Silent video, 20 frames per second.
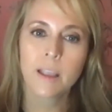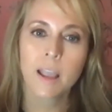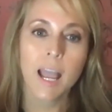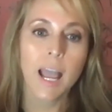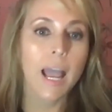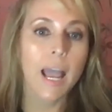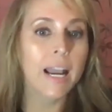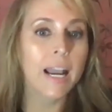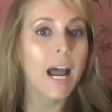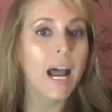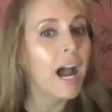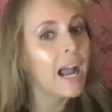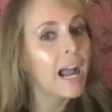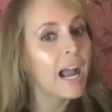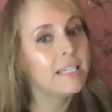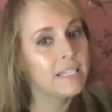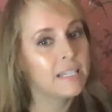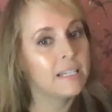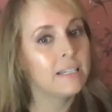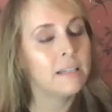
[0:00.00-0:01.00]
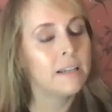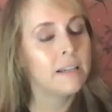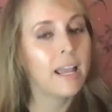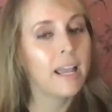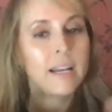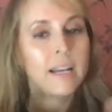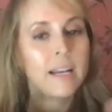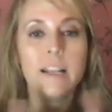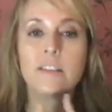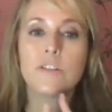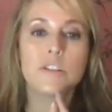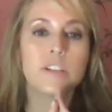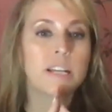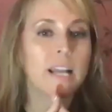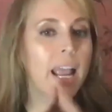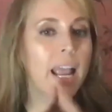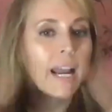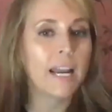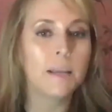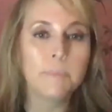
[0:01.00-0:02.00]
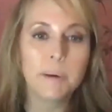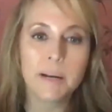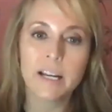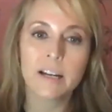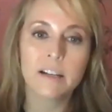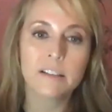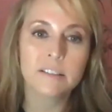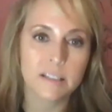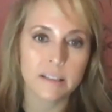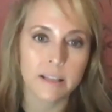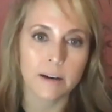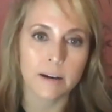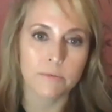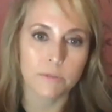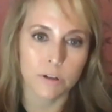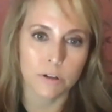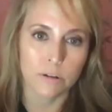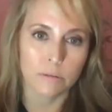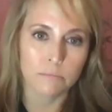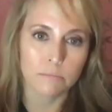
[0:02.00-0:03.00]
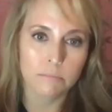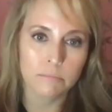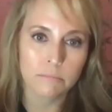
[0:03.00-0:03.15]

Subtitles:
And I didn't, and neither did anybody else in that room.